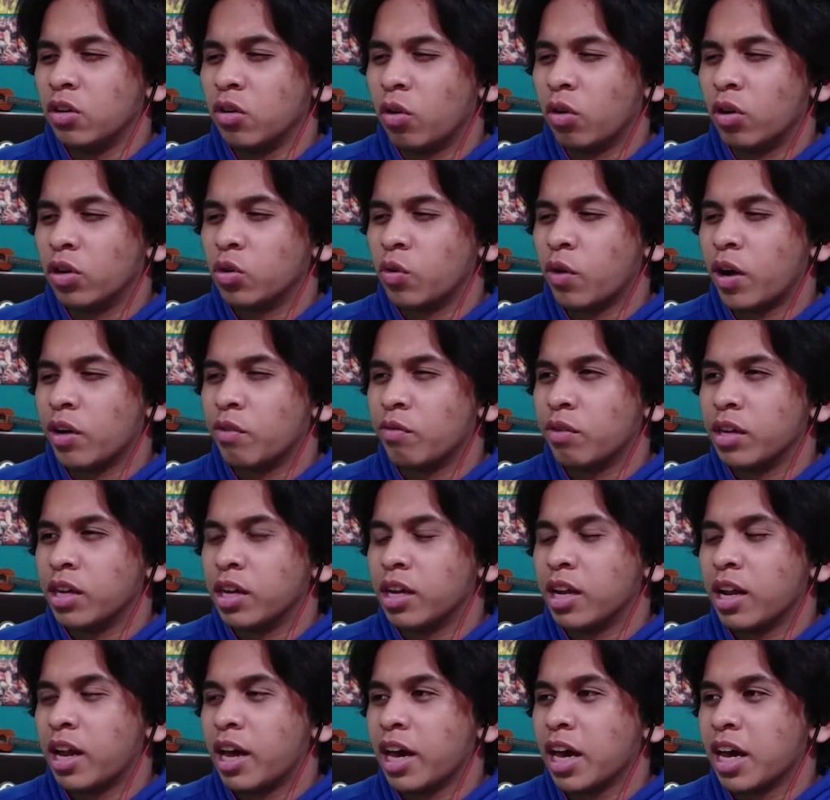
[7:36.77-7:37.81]
nor do I
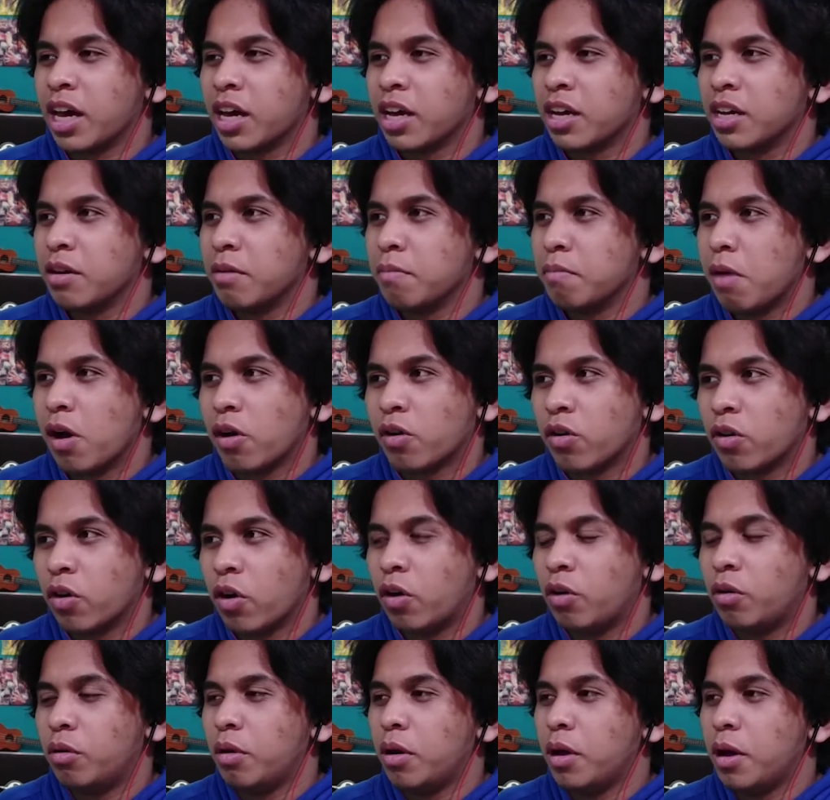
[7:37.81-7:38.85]
really like
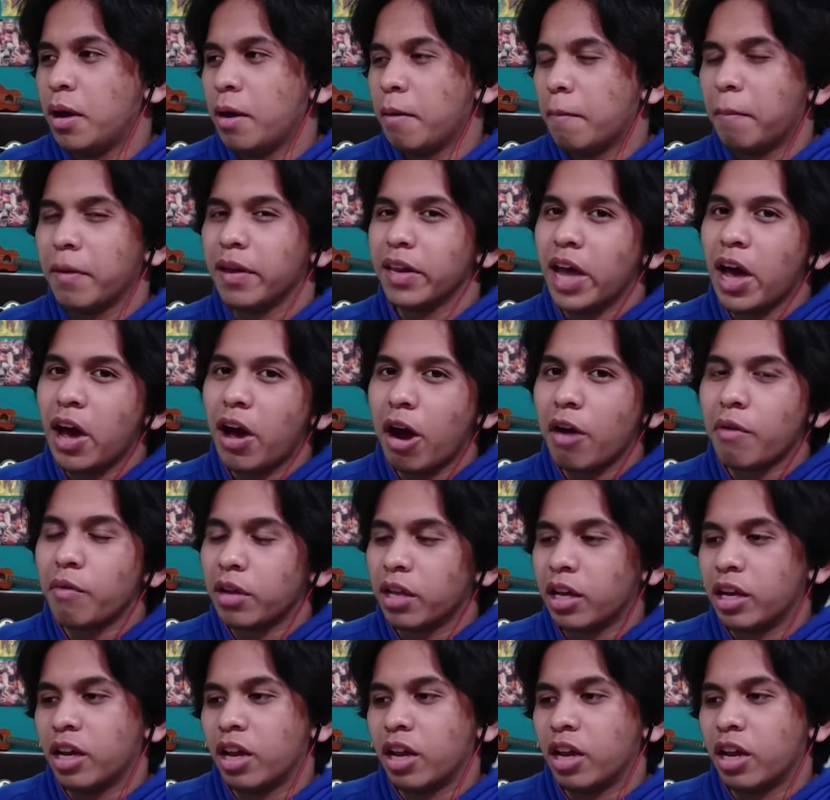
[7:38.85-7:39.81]
Bakugo. But now I really